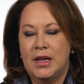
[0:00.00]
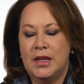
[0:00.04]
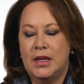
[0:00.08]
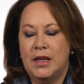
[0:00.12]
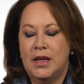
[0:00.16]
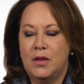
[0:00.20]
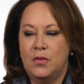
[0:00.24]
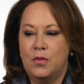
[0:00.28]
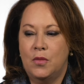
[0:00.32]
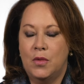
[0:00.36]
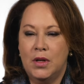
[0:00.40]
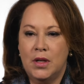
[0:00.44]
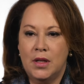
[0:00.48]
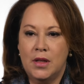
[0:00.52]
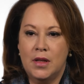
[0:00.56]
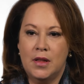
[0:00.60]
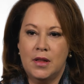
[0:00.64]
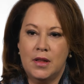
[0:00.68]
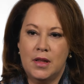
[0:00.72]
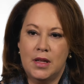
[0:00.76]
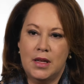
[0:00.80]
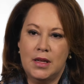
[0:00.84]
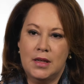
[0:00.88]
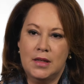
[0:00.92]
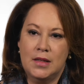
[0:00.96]
And and one of the
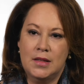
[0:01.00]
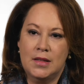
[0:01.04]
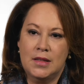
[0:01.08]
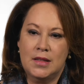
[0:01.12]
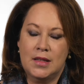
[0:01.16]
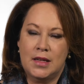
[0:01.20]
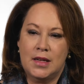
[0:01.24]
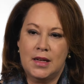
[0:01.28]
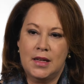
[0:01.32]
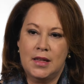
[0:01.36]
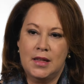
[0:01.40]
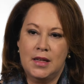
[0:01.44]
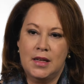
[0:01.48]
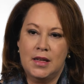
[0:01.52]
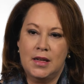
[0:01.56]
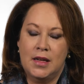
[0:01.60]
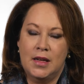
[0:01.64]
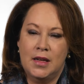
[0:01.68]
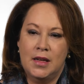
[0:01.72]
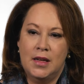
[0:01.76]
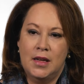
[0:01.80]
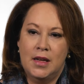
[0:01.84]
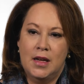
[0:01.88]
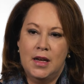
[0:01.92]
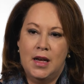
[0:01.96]
things that I
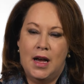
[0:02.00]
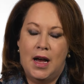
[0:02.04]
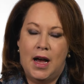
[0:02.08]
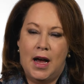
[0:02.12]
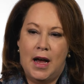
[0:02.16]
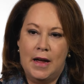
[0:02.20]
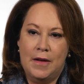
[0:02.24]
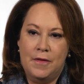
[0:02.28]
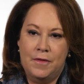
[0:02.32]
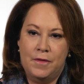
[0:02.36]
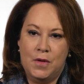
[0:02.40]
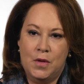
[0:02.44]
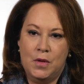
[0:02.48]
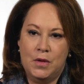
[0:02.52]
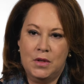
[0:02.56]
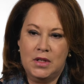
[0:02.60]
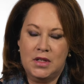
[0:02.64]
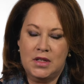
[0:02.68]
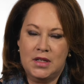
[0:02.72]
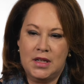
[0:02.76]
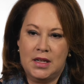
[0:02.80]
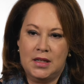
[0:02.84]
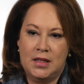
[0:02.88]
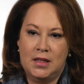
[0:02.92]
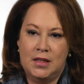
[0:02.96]
think I
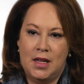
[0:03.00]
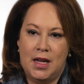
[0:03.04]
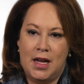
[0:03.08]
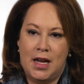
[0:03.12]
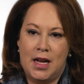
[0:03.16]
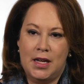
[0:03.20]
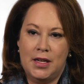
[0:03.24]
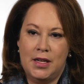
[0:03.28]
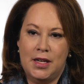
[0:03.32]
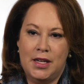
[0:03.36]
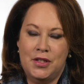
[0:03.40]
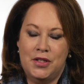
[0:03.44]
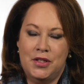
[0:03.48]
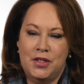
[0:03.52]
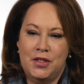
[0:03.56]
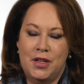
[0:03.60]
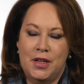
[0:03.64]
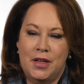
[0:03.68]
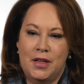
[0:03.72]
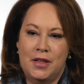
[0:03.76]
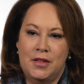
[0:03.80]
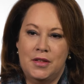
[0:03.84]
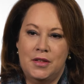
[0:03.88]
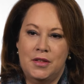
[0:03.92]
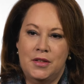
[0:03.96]
focused on a lot as
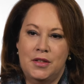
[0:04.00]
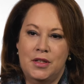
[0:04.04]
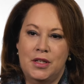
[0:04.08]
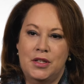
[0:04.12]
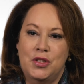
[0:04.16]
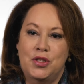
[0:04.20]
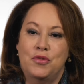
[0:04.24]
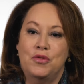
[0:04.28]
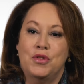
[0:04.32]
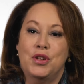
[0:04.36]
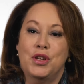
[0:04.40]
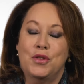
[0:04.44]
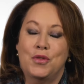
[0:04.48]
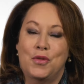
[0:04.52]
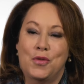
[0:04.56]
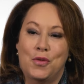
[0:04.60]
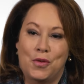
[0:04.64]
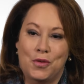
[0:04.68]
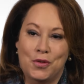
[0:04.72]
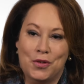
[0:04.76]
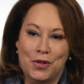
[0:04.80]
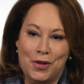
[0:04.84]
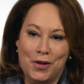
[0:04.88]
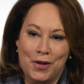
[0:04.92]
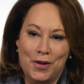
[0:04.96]
as as you get
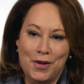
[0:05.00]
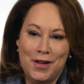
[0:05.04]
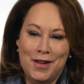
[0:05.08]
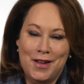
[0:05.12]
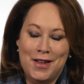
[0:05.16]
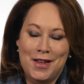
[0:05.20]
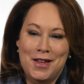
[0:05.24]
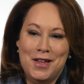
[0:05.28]
older,